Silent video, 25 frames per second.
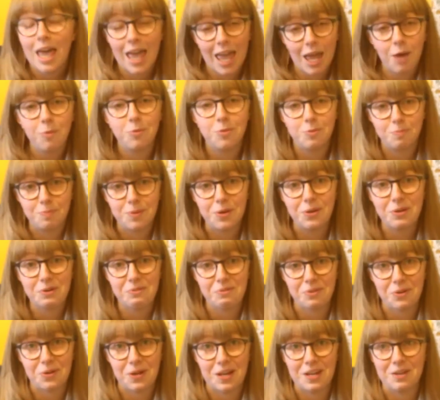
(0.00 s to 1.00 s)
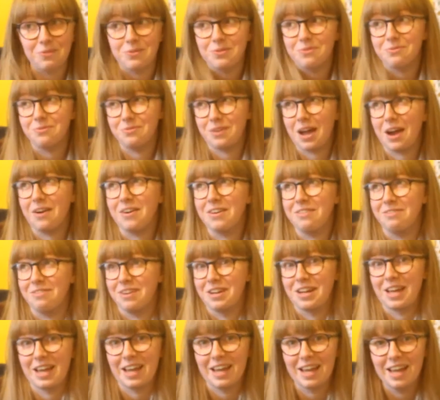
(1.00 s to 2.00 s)
was beautiful and it was very
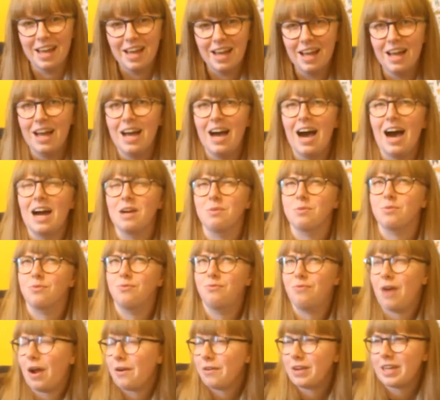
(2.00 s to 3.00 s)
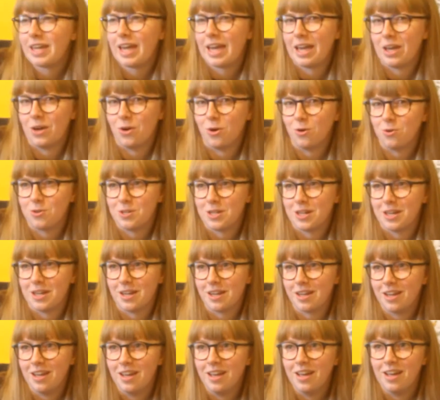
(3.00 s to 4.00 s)
funny and it was very
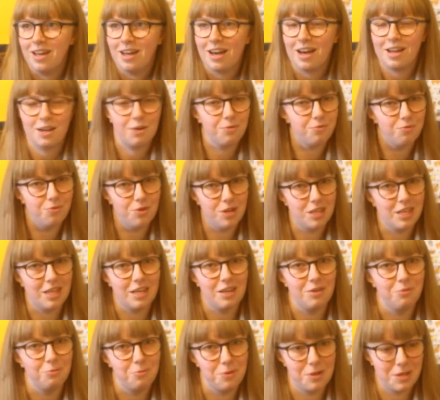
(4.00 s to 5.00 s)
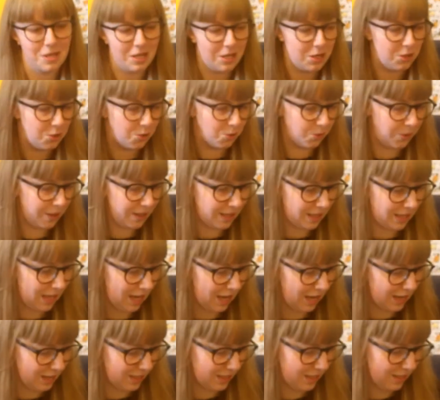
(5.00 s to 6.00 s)
chaotic and I really, really enjoyed
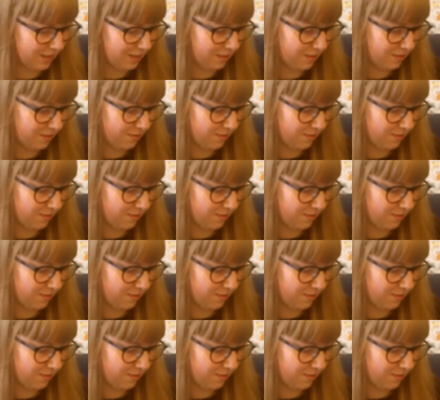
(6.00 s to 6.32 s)
that.